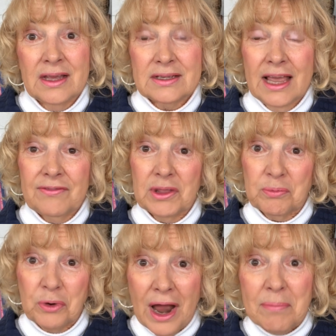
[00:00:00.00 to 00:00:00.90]
to have the
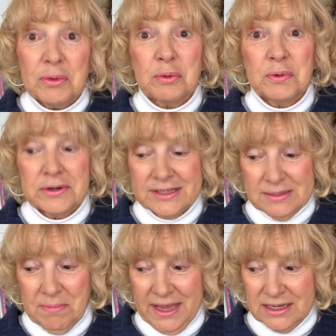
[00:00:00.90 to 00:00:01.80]
proper
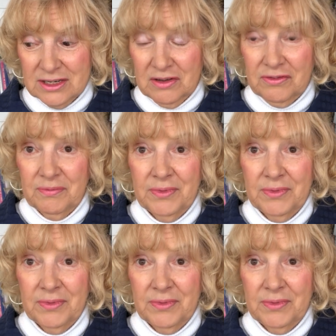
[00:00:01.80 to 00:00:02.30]
perspective,